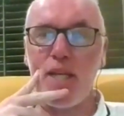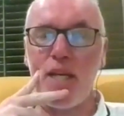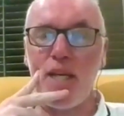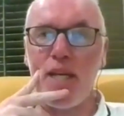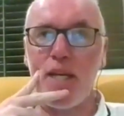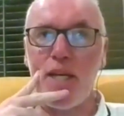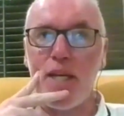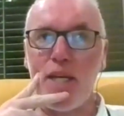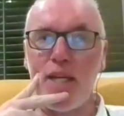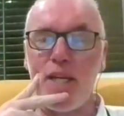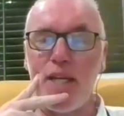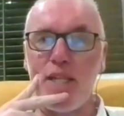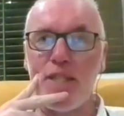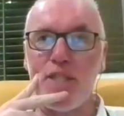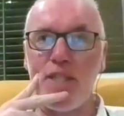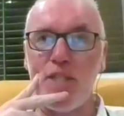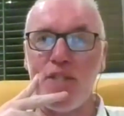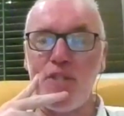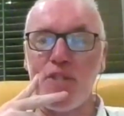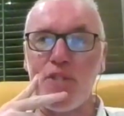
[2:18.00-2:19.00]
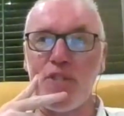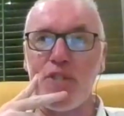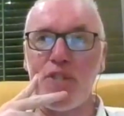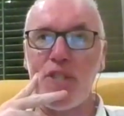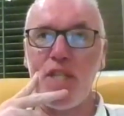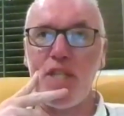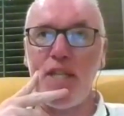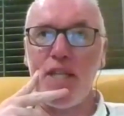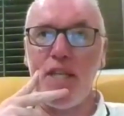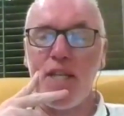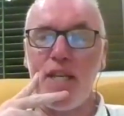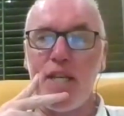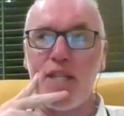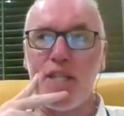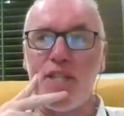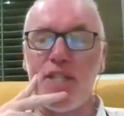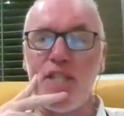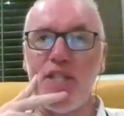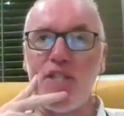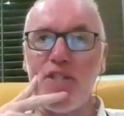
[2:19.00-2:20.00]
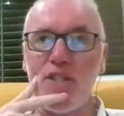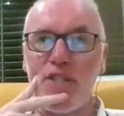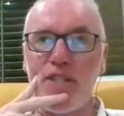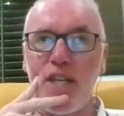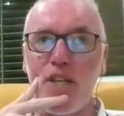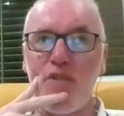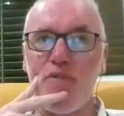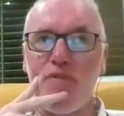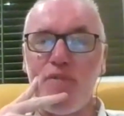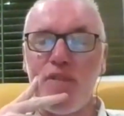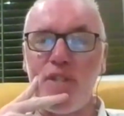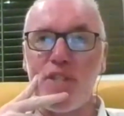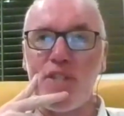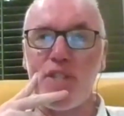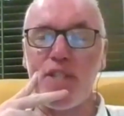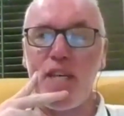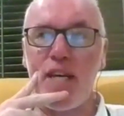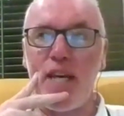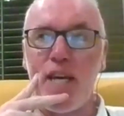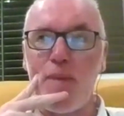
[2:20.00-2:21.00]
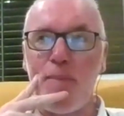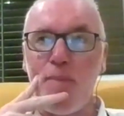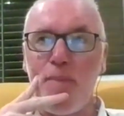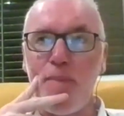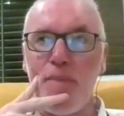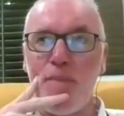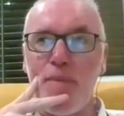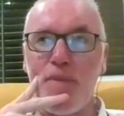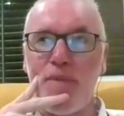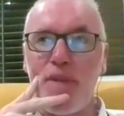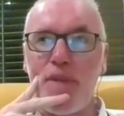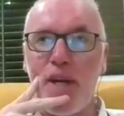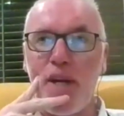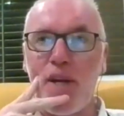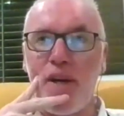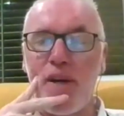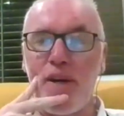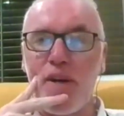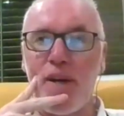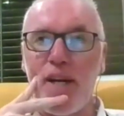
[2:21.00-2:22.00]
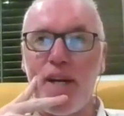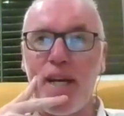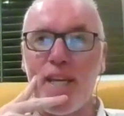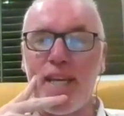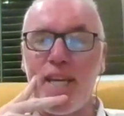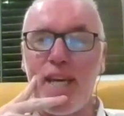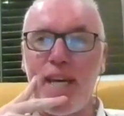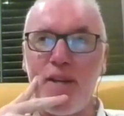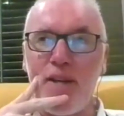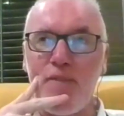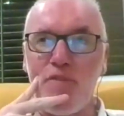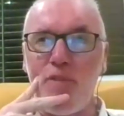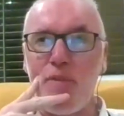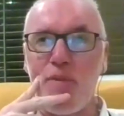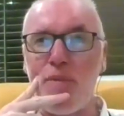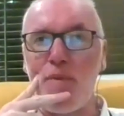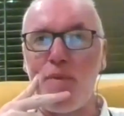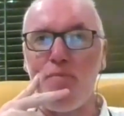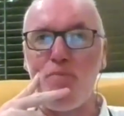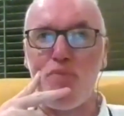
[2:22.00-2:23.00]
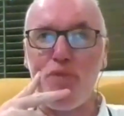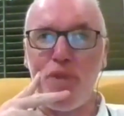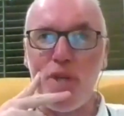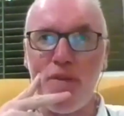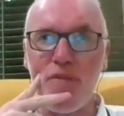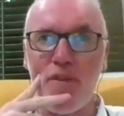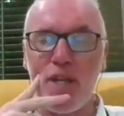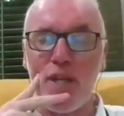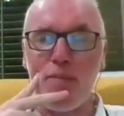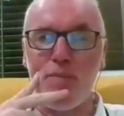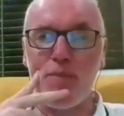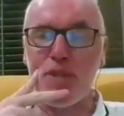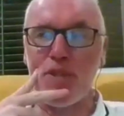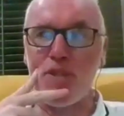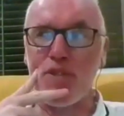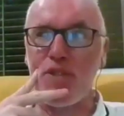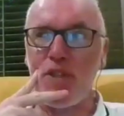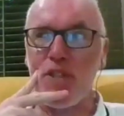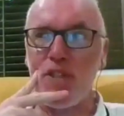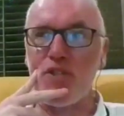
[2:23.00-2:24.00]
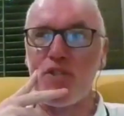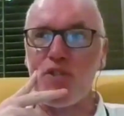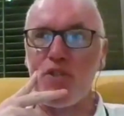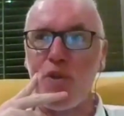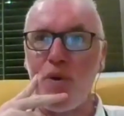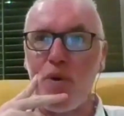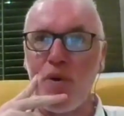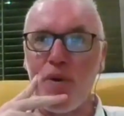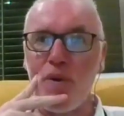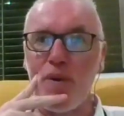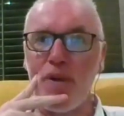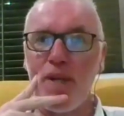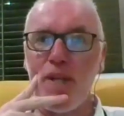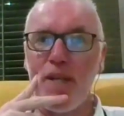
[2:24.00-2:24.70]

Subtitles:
a decent outfit. They're, again, from the brief glimpses I saw,